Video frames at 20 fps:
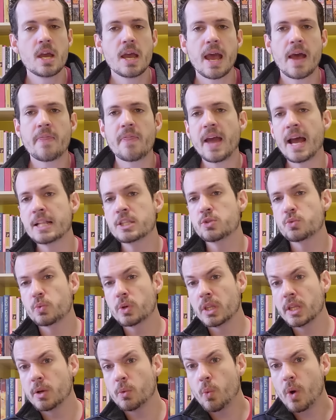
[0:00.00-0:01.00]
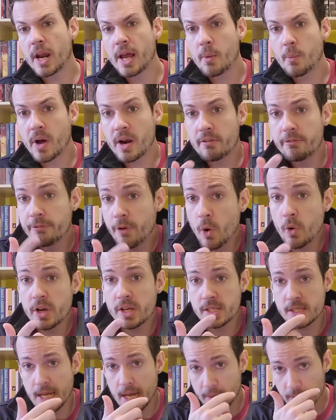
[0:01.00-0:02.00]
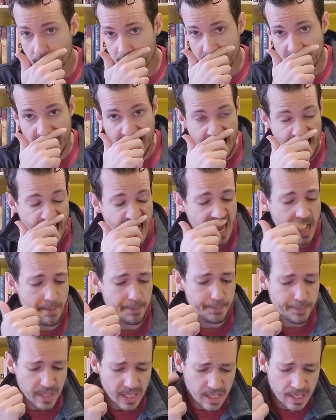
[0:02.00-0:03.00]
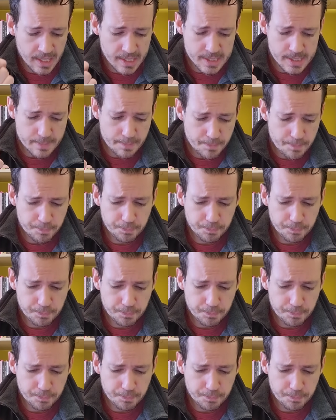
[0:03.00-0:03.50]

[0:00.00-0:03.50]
And that's really what I want to focus on with the AI, because